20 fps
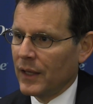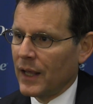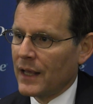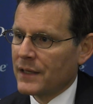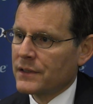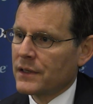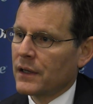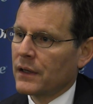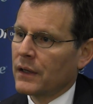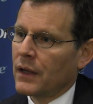
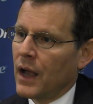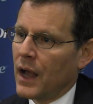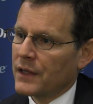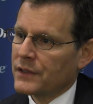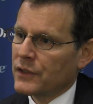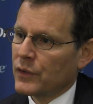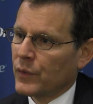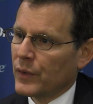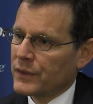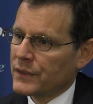as a
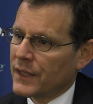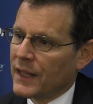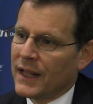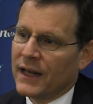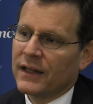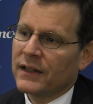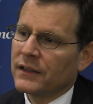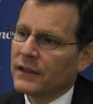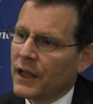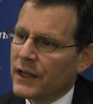consequence of
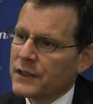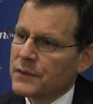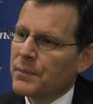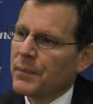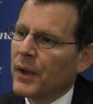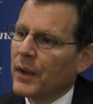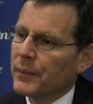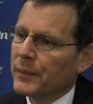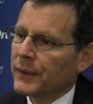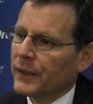that, a nice
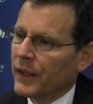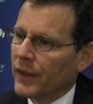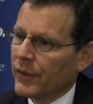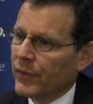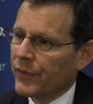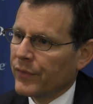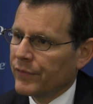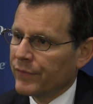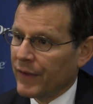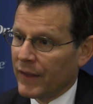public
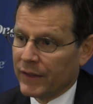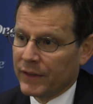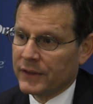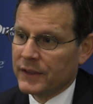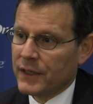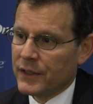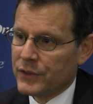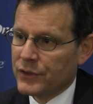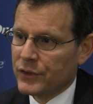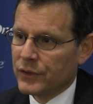health
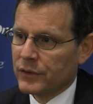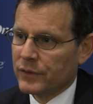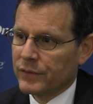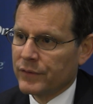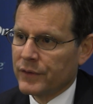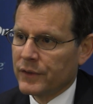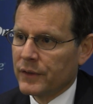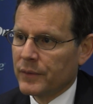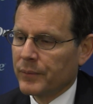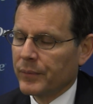validation
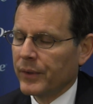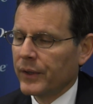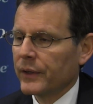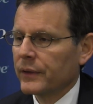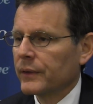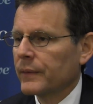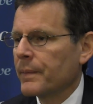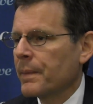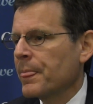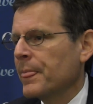of the impact.